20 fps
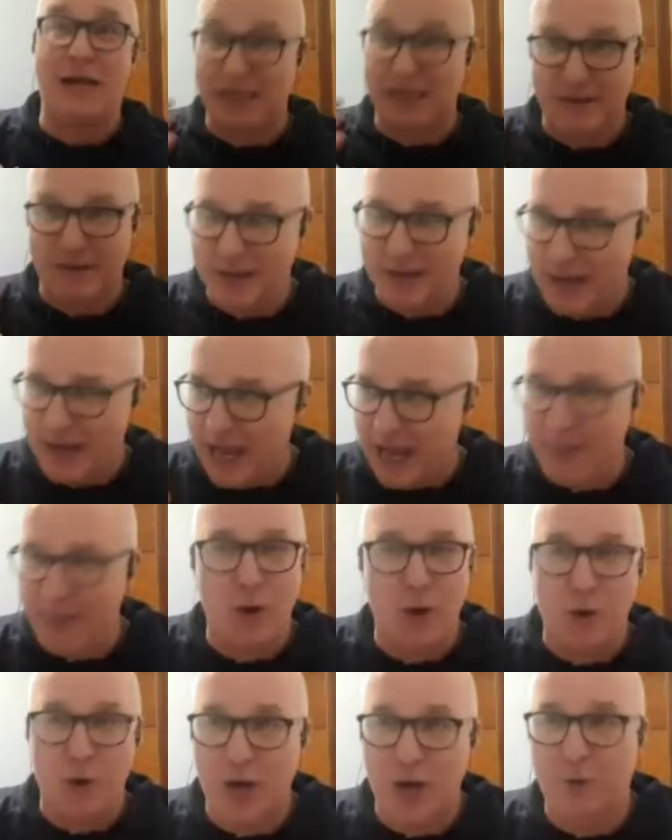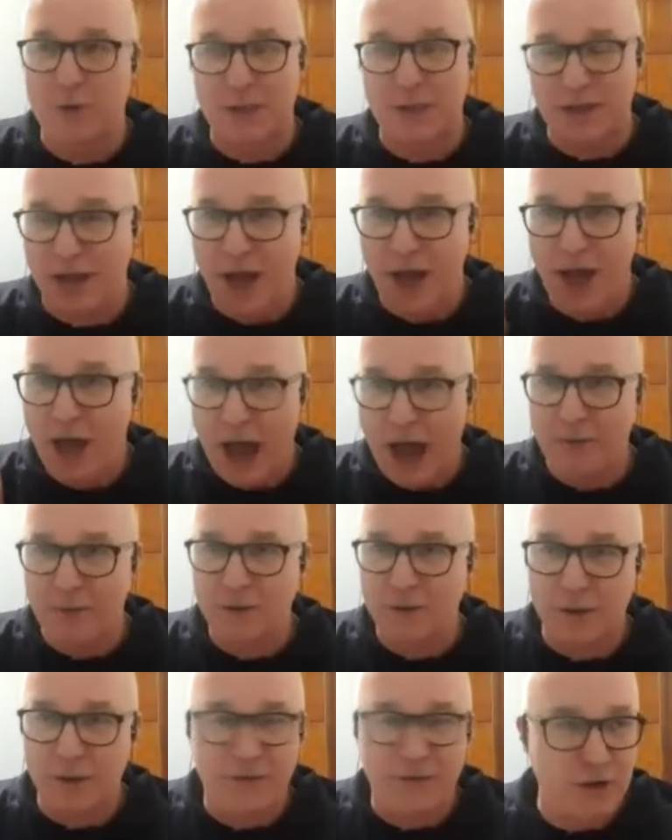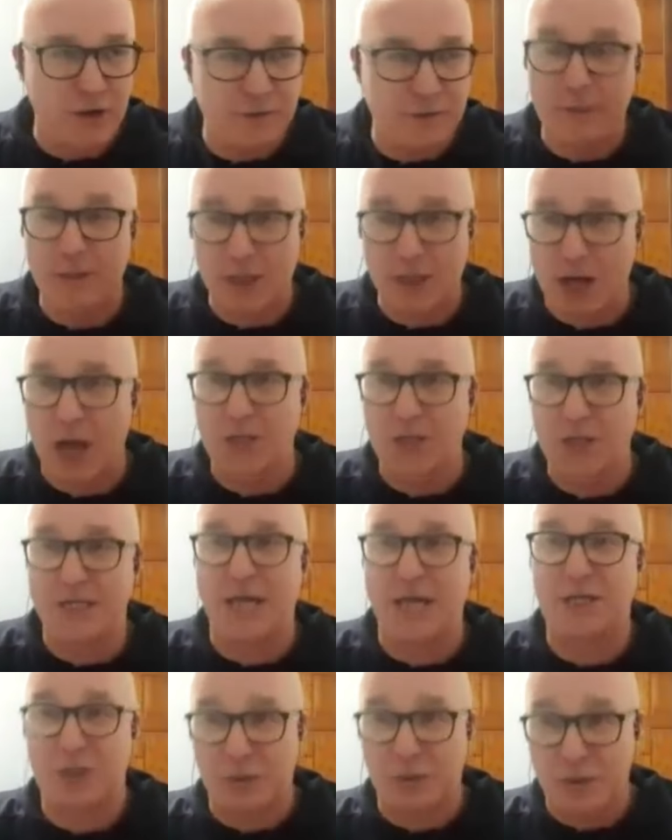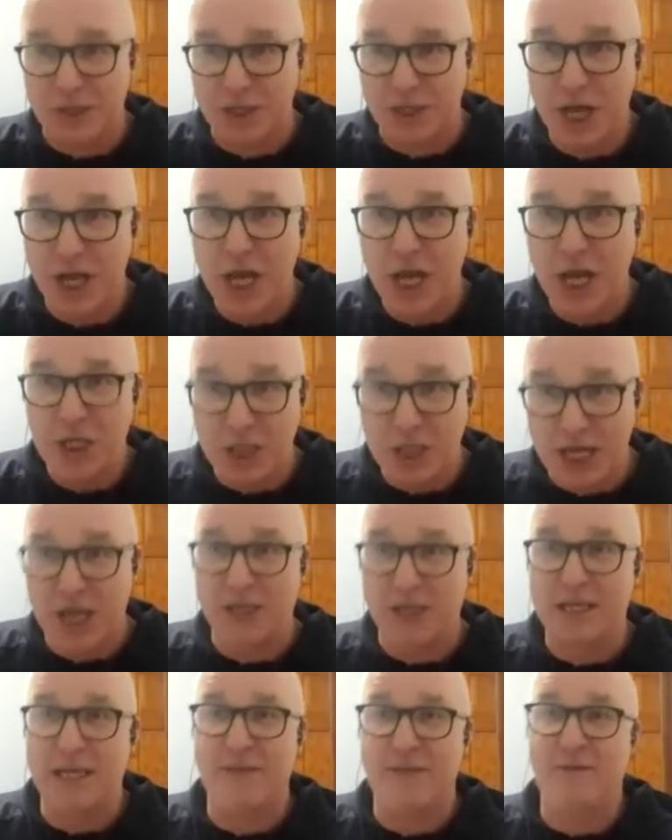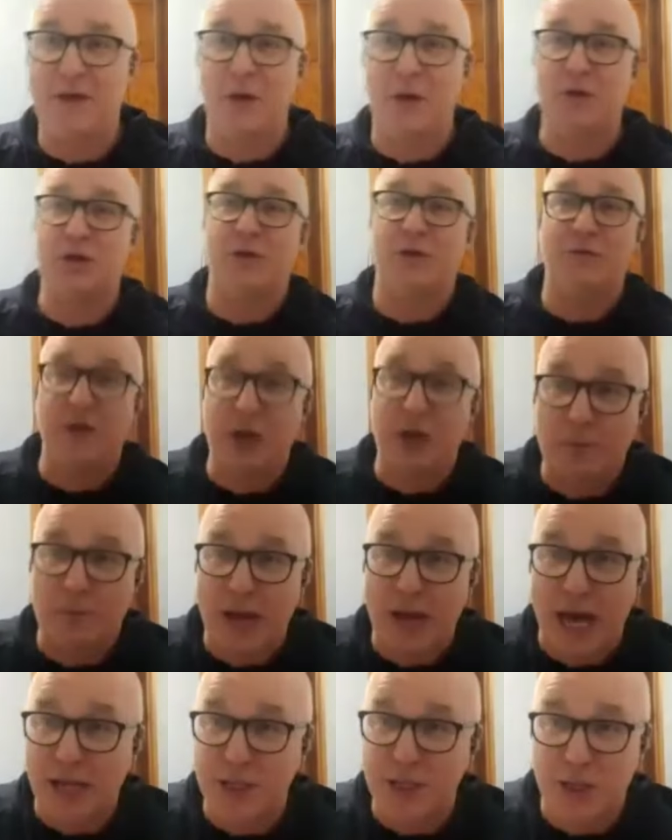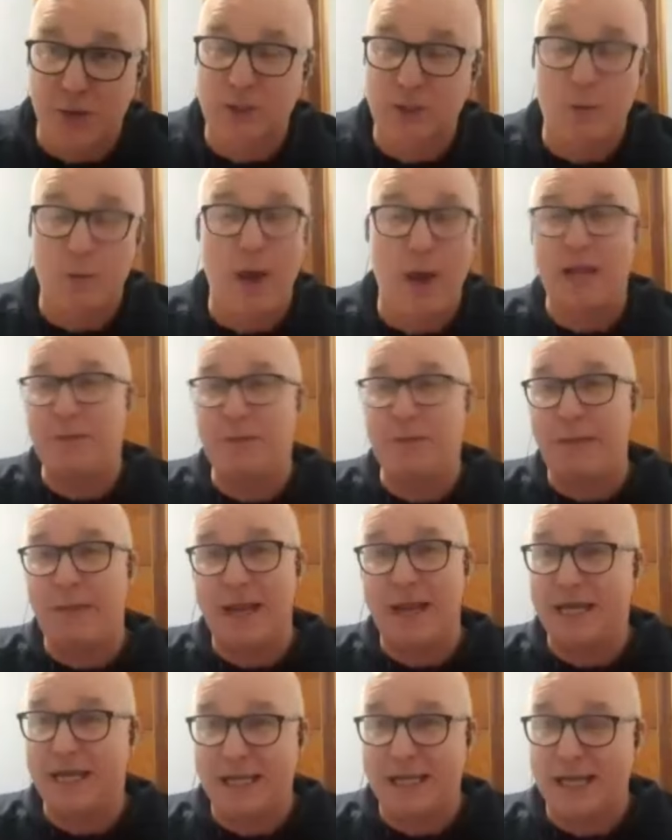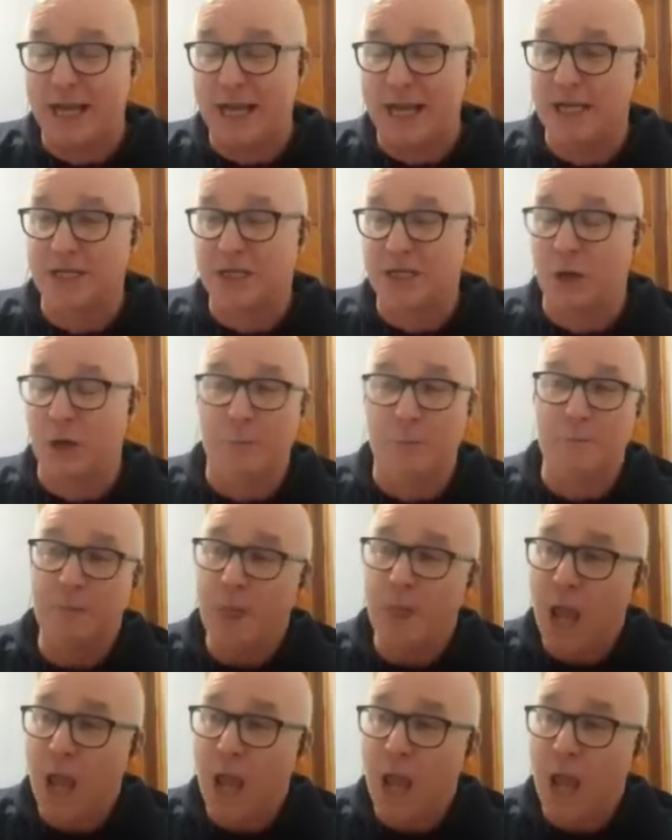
um, Amy O'Connor was. I was one of the first people to contact her when she got to lift the O'Duffy Cup last year as well, and many Kilkenny too.